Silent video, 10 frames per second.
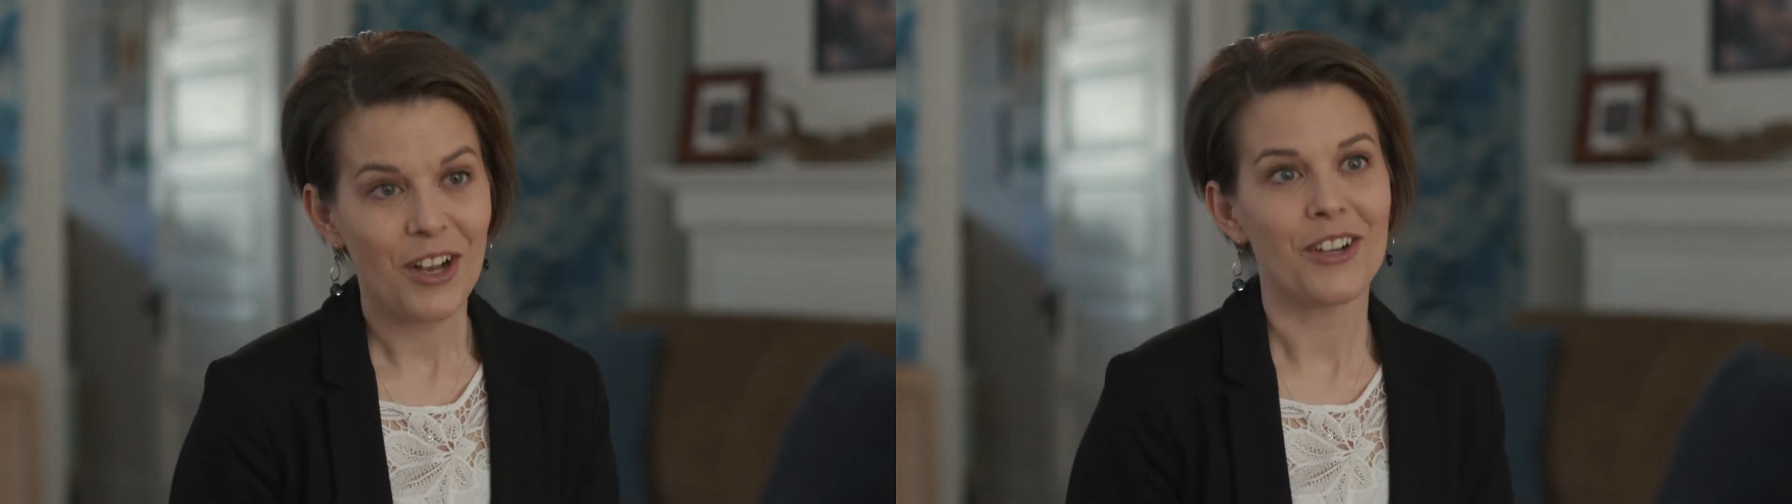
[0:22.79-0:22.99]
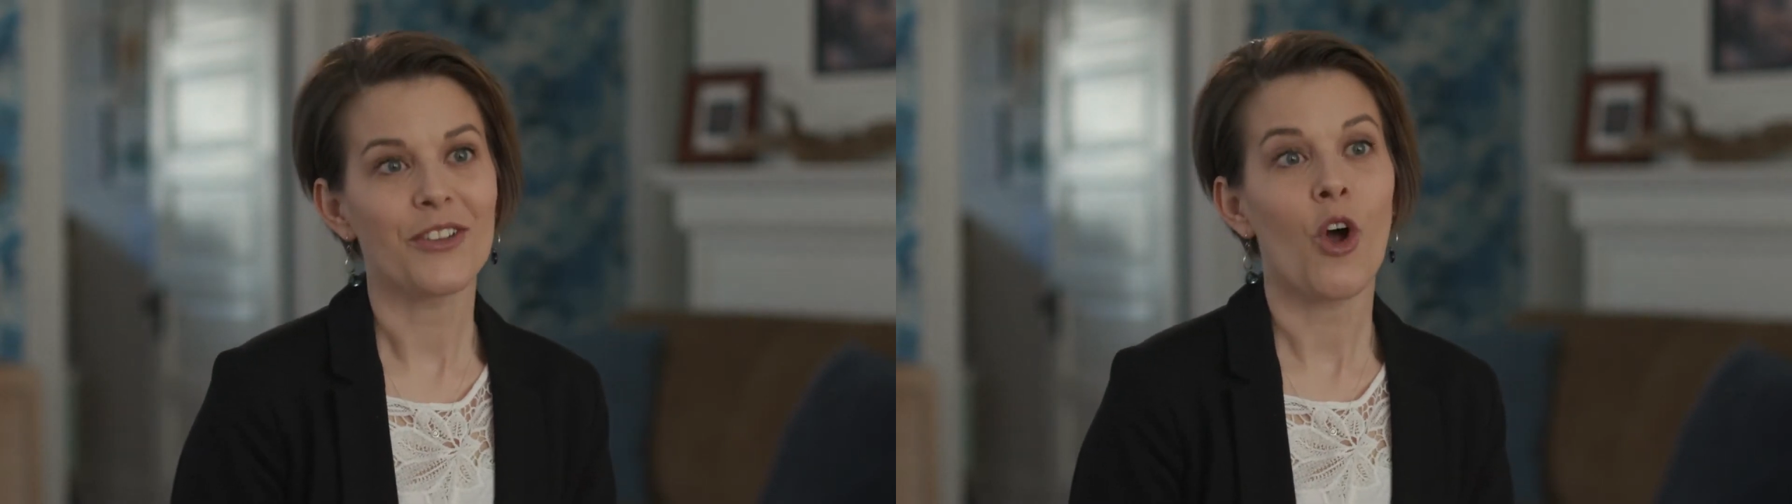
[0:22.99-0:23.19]

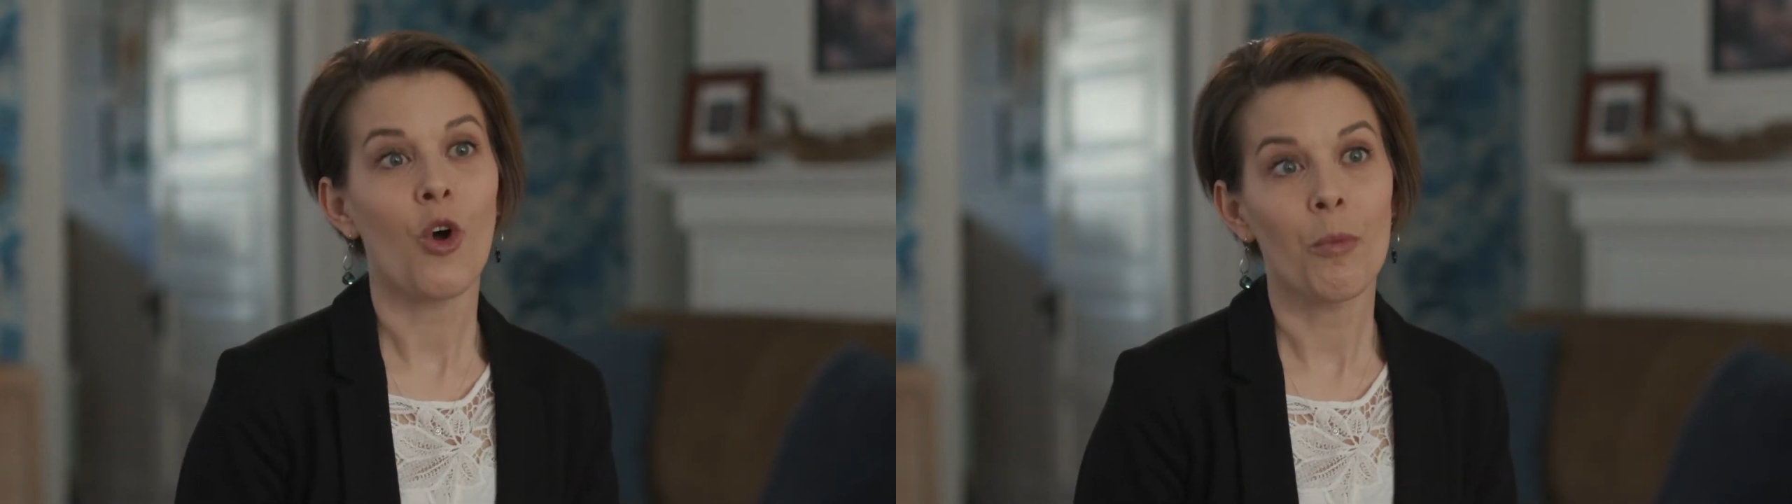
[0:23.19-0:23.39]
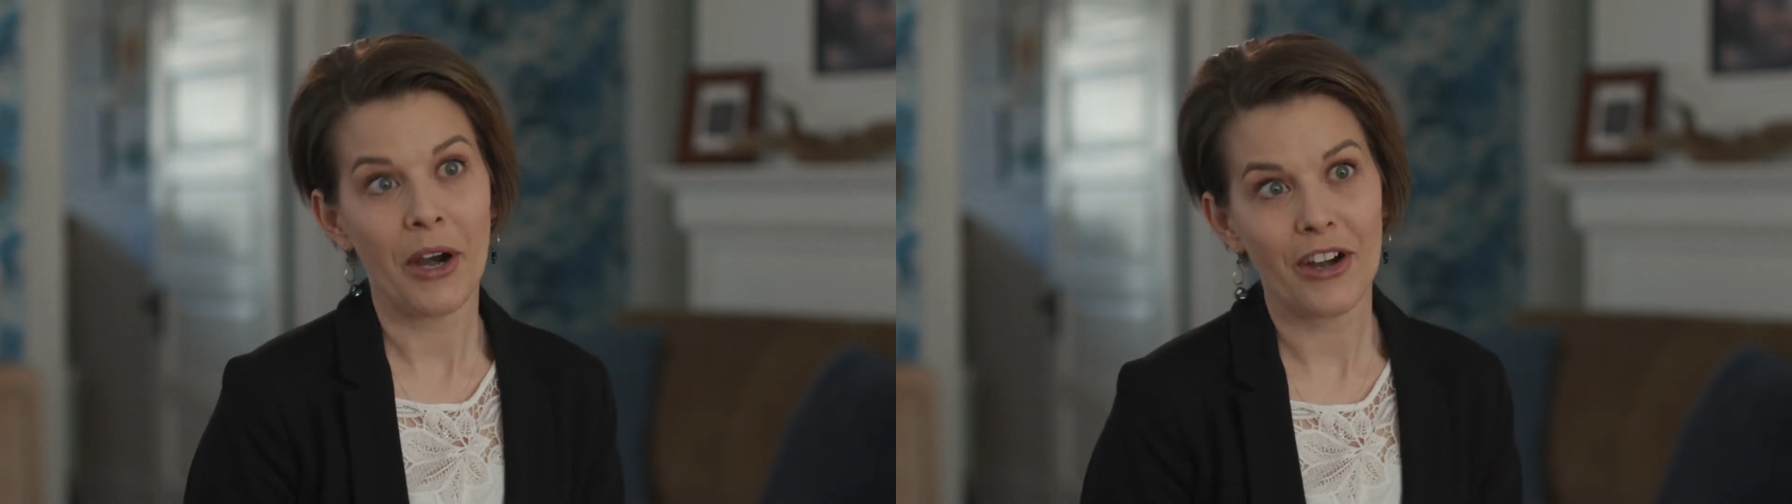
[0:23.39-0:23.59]
called
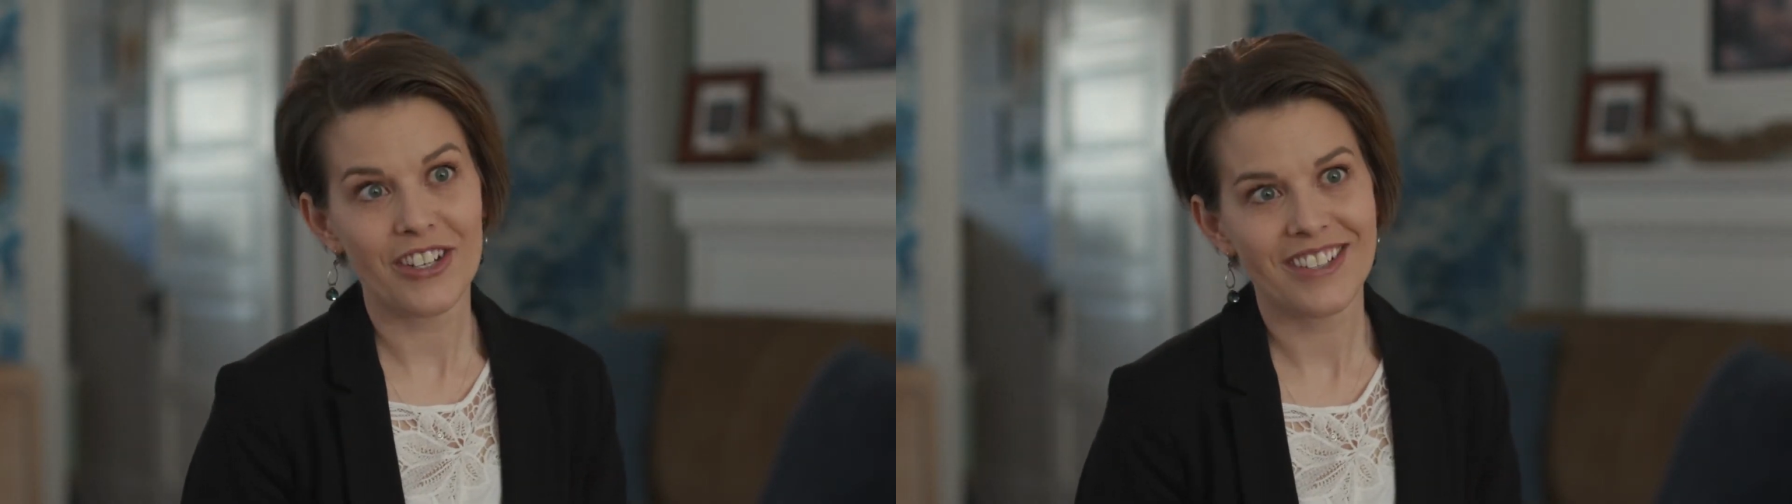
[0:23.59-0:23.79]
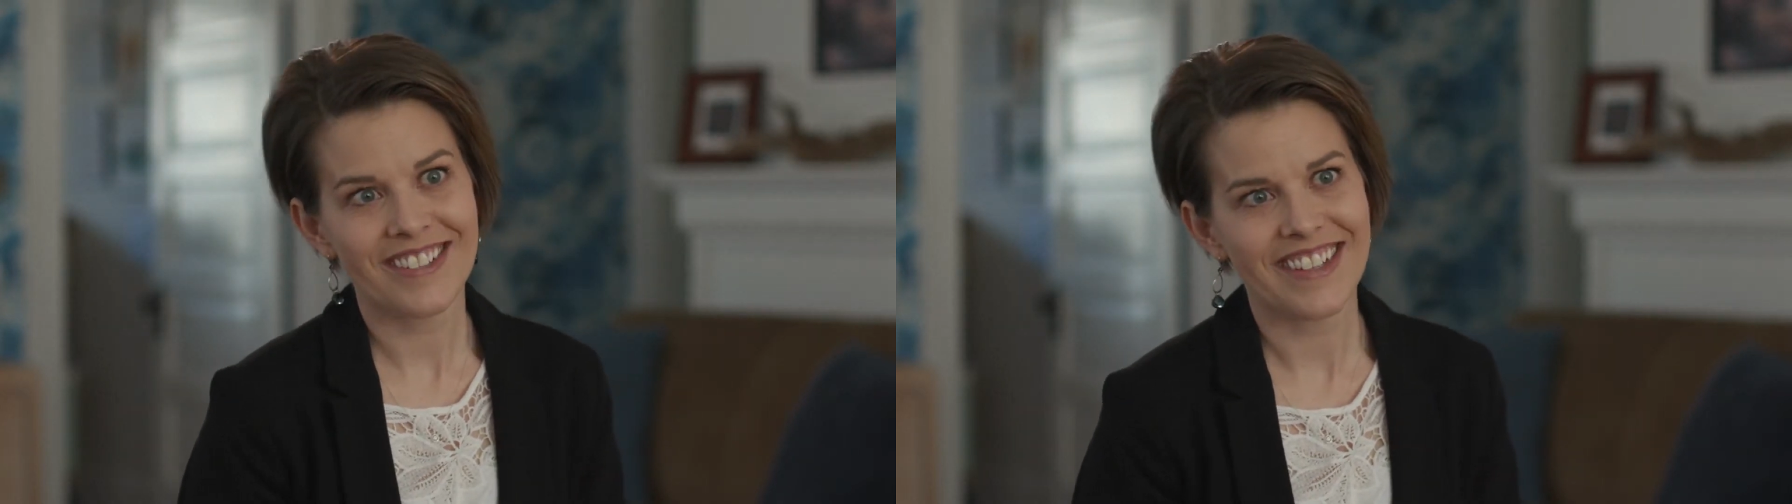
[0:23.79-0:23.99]
Home
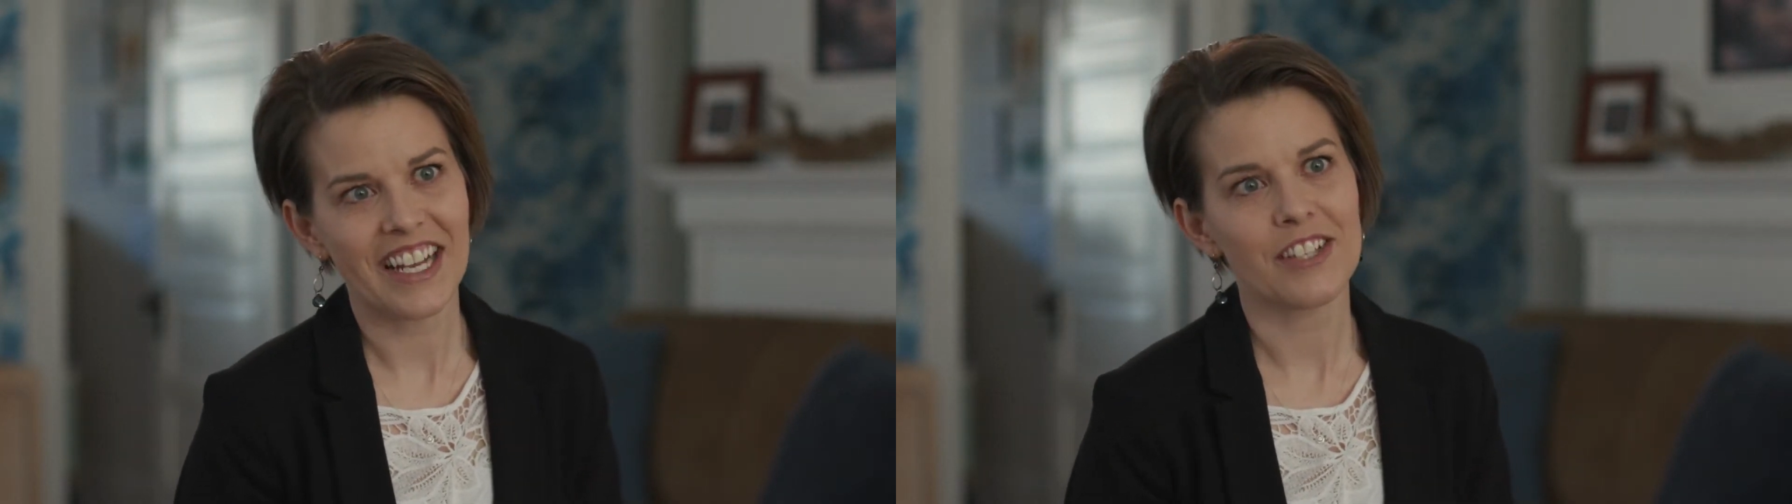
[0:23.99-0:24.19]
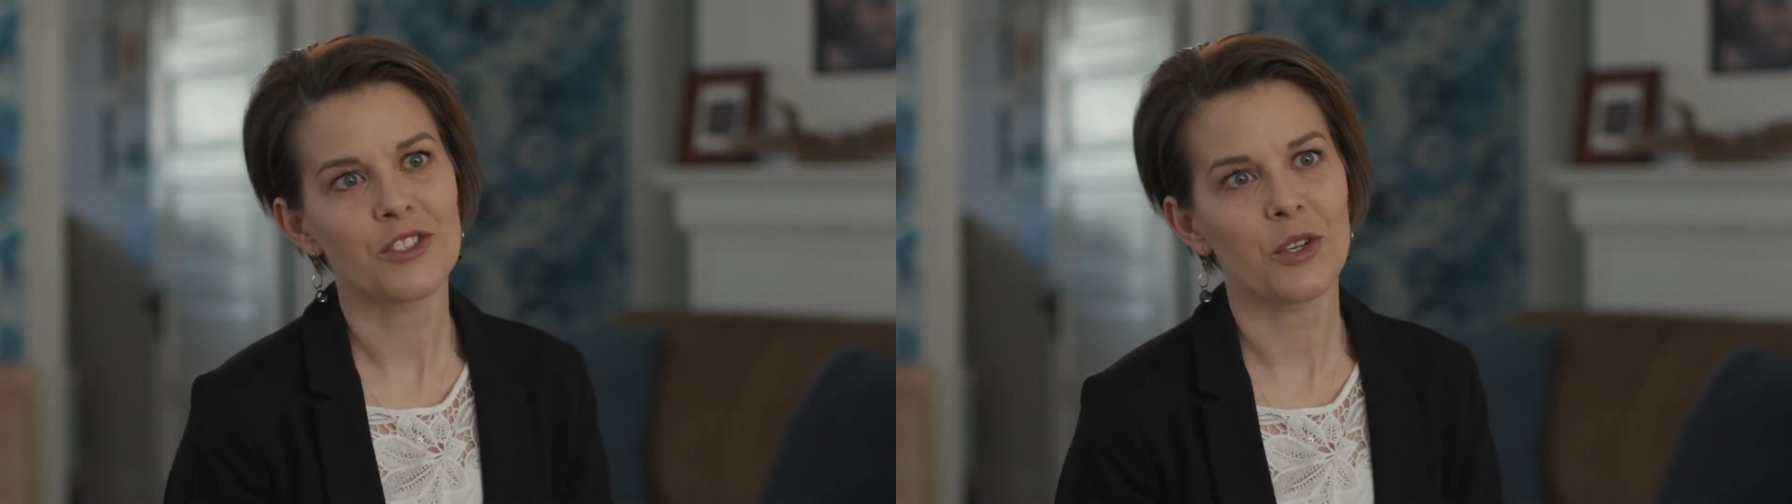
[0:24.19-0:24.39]
Art,
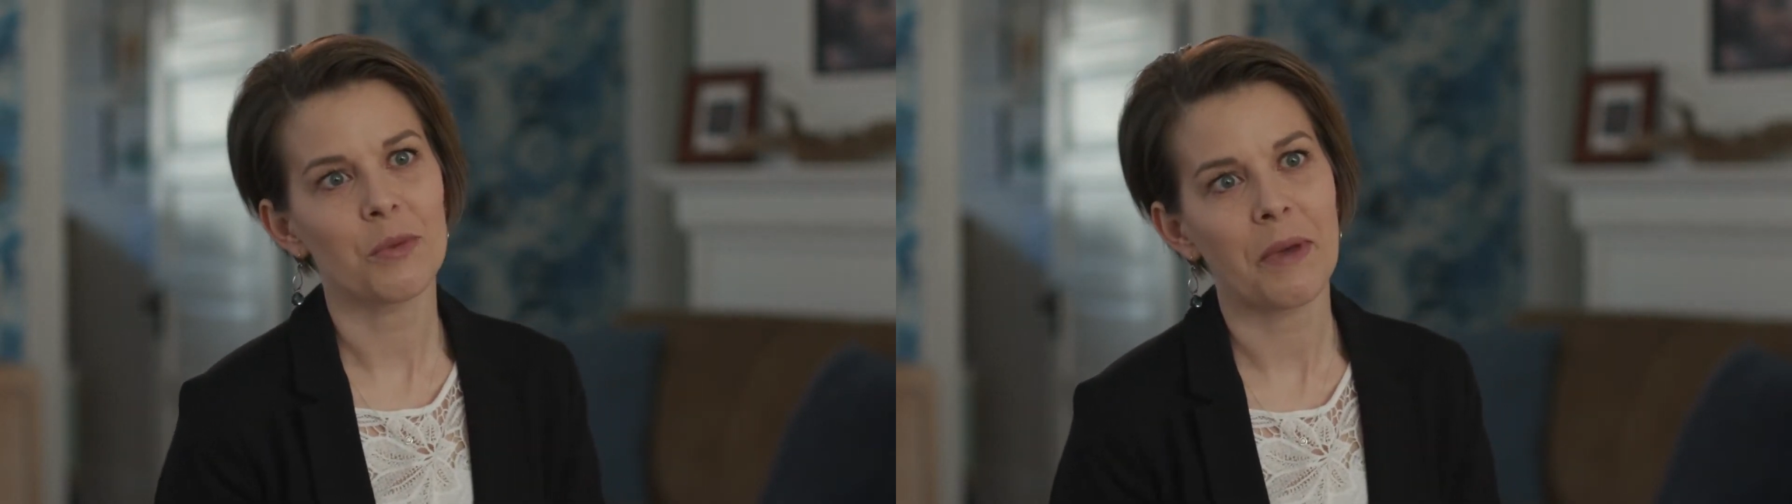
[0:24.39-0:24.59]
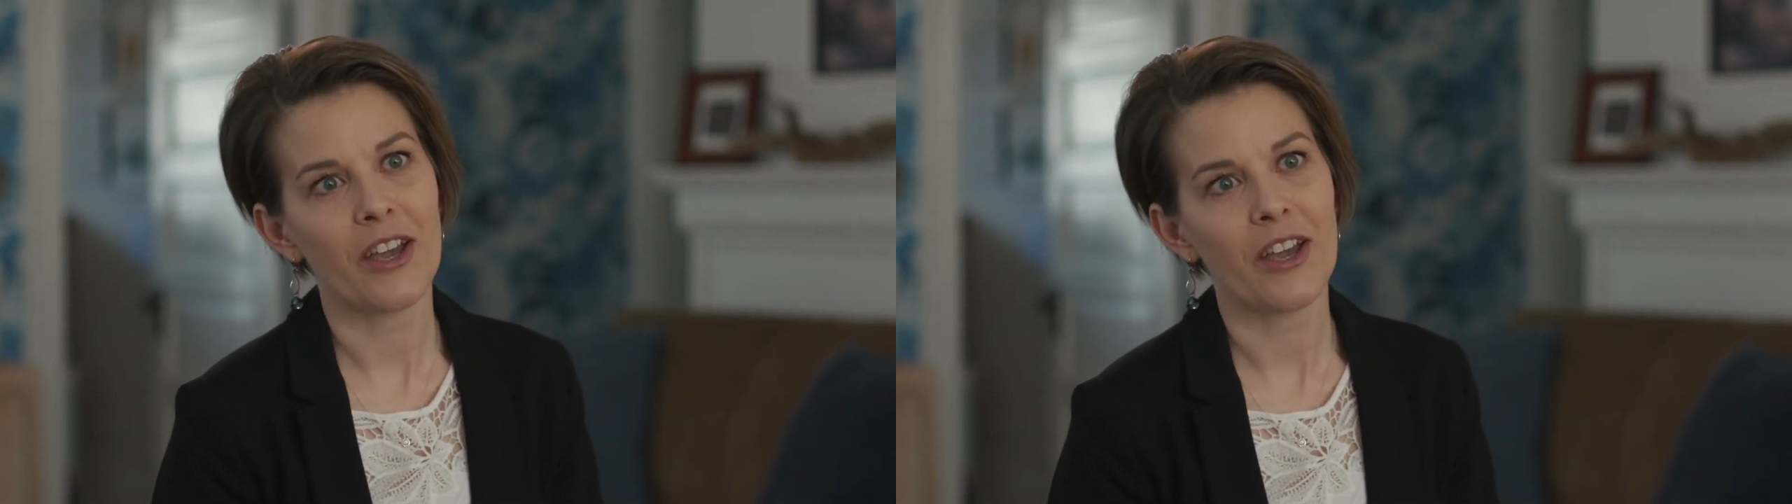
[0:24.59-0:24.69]
and I sold